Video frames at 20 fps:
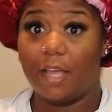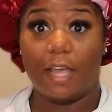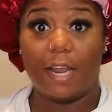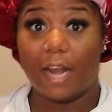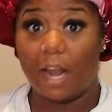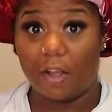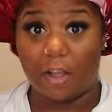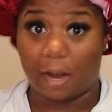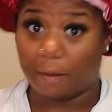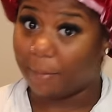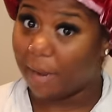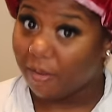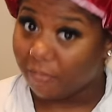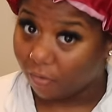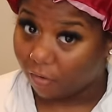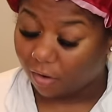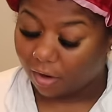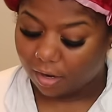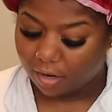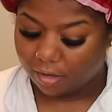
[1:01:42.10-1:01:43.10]
and I don't gotta pay
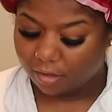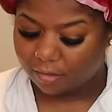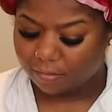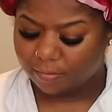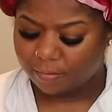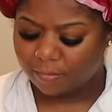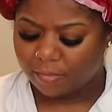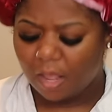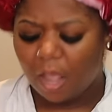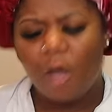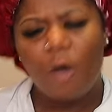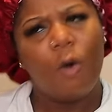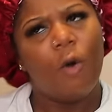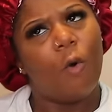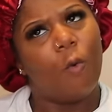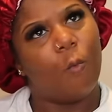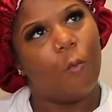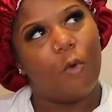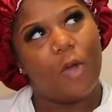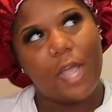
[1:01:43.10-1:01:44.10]
for it.
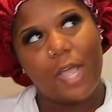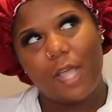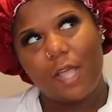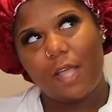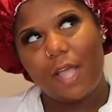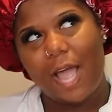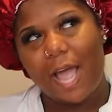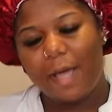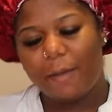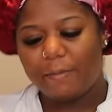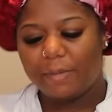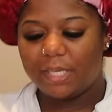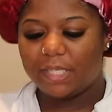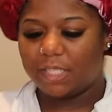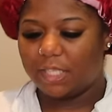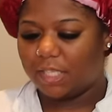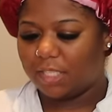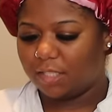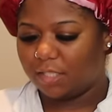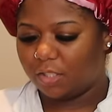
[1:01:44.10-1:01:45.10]
Well, how much
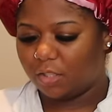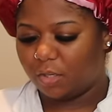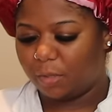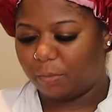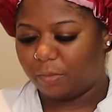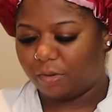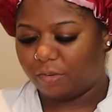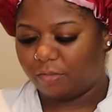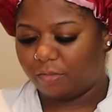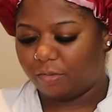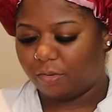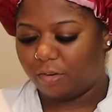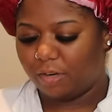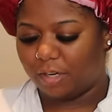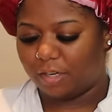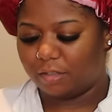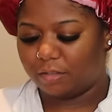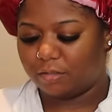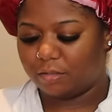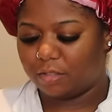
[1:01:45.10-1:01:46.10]
is the 3.4
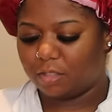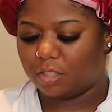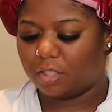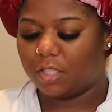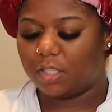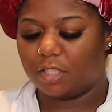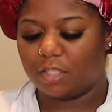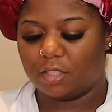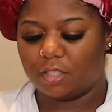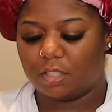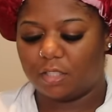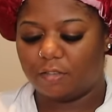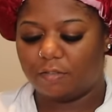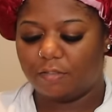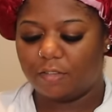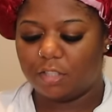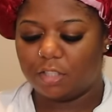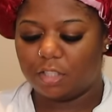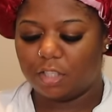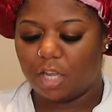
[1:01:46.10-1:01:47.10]
ounce? Because if
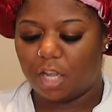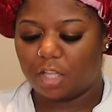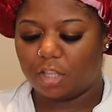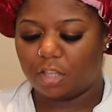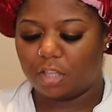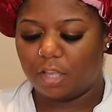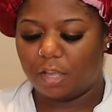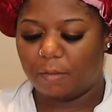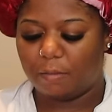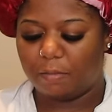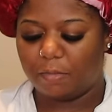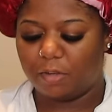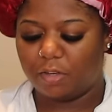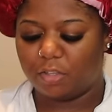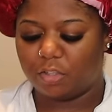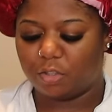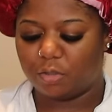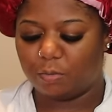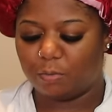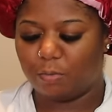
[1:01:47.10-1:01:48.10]
it's not that
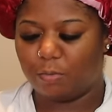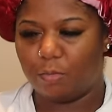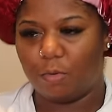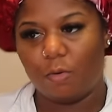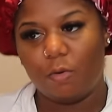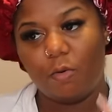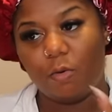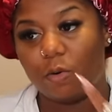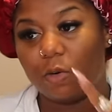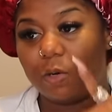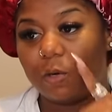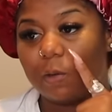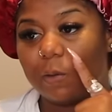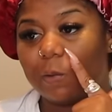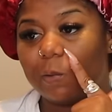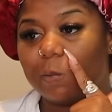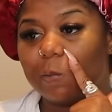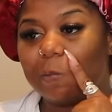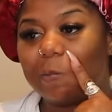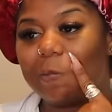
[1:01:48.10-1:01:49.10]
much
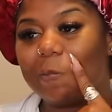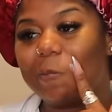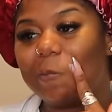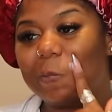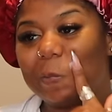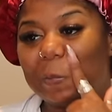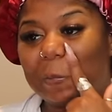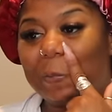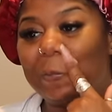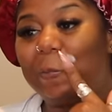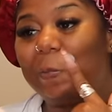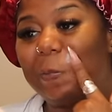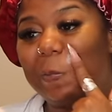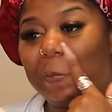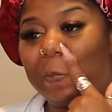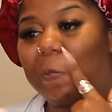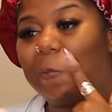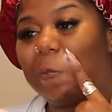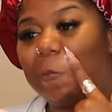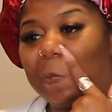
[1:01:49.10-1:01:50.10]
more,
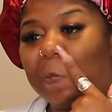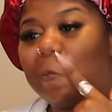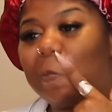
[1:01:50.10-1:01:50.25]
we